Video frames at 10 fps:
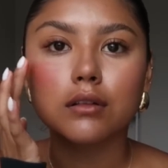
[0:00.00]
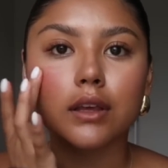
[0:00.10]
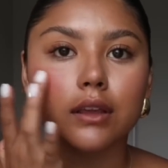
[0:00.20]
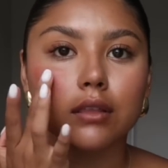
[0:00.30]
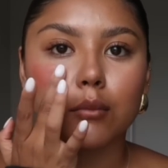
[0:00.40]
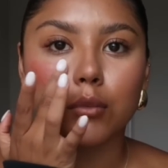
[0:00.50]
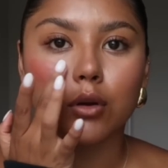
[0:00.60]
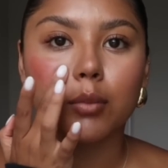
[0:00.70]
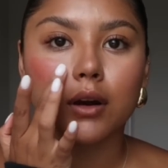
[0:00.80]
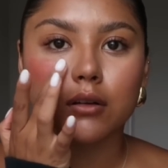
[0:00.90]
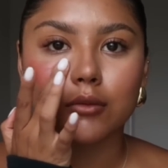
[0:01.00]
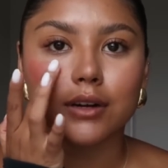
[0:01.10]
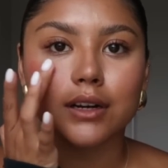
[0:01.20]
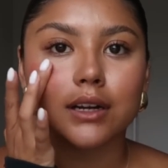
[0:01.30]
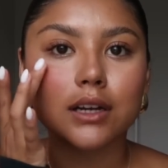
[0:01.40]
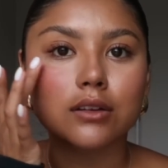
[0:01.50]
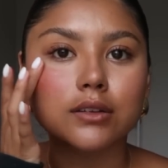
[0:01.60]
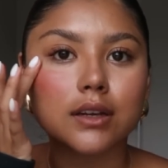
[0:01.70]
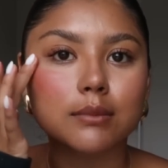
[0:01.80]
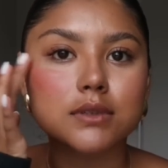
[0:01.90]
like the middle part where it
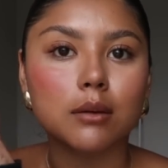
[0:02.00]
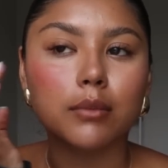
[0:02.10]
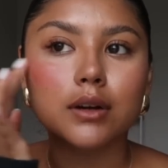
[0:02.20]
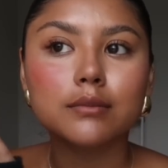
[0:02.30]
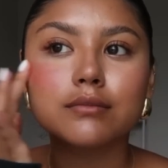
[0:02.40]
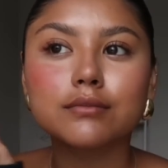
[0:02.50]
looks like I'm sunburnt.